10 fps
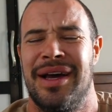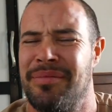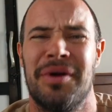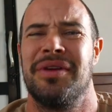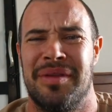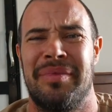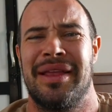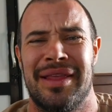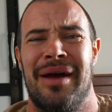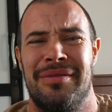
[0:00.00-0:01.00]
I'm going to
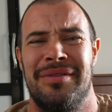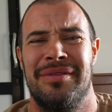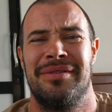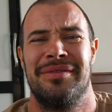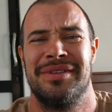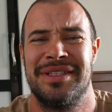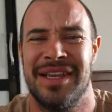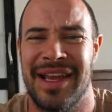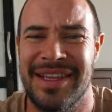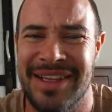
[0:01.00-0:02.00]
bed now.
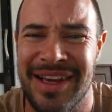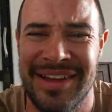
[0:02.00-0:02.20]
See you later.